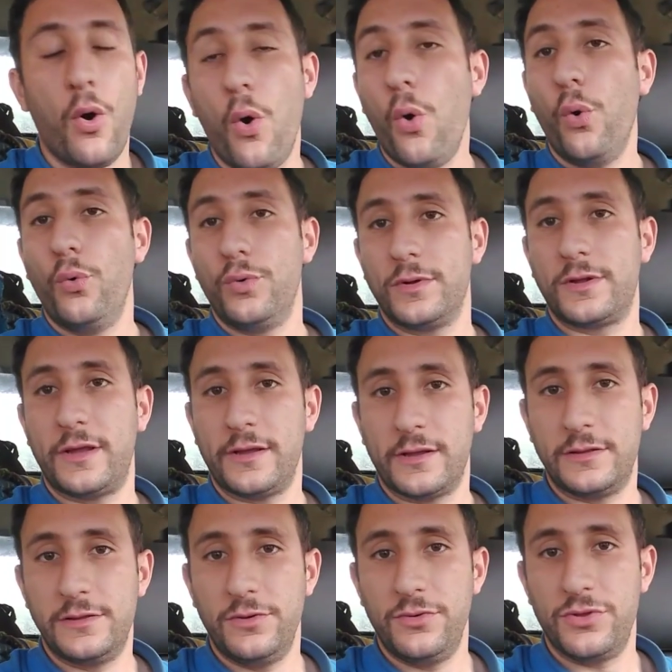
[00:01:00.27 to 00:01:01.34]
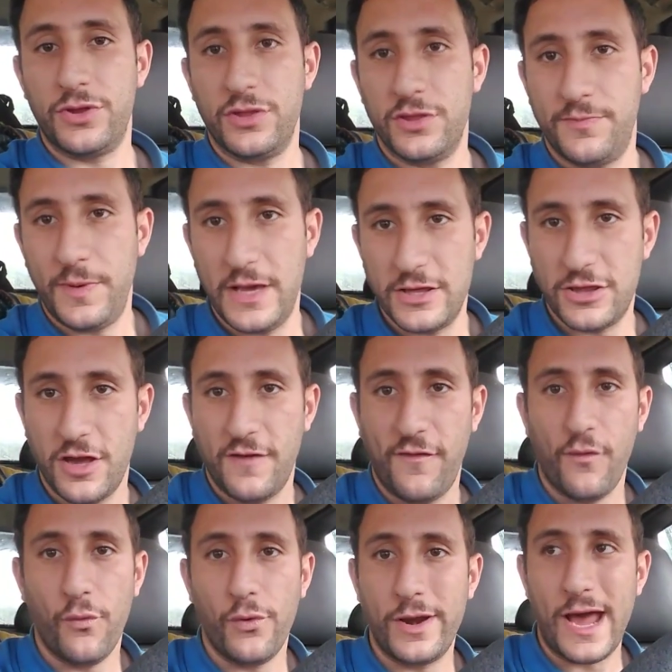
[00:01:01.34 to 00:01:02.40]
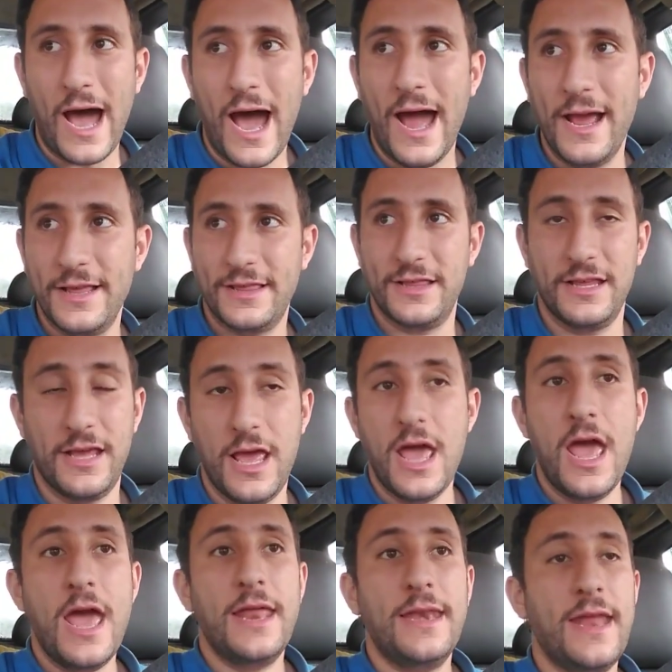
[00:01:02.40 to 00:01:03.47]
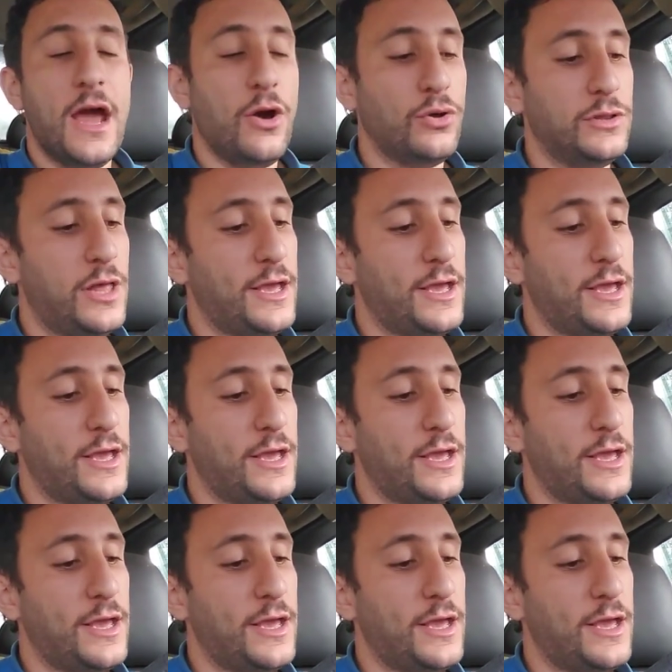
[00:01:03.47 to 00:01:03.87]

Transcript: own conclusions based off of what I see. Now,